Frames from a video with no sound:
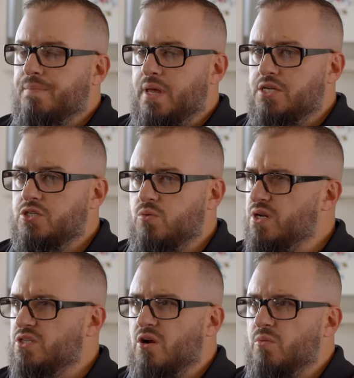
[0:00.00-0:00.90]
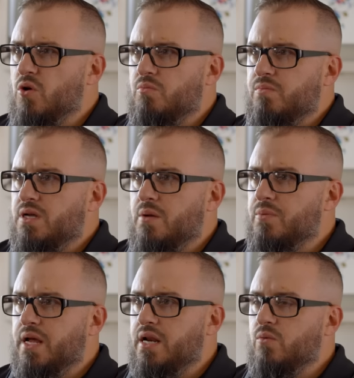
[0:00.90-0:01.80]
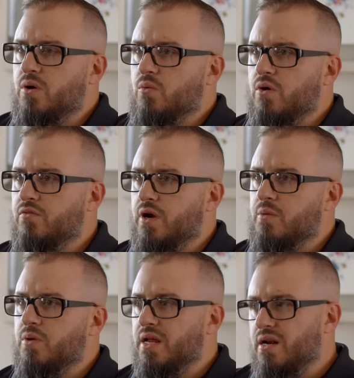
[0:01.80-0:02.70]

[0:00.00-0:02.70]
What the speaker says: I just wanted to start my own company. I didn't want to work for anybody,